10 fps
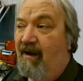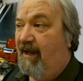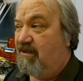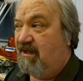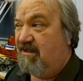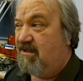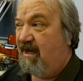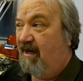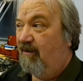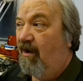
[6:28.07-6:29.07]
and just
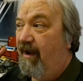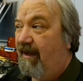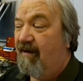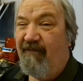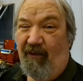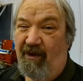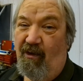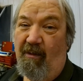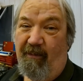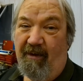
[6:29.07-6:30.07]
kind of logging it for your
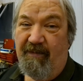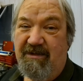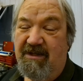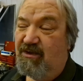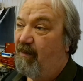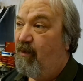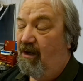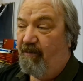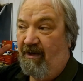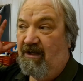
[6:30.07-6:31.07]
own purposes, so I put it
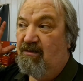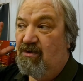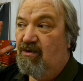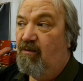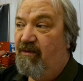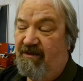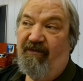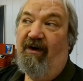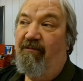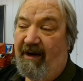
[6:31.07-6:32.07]
up on YouTube, so it's
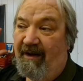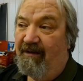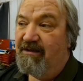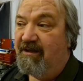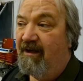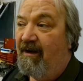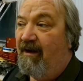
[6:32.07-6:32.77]
for everybody else,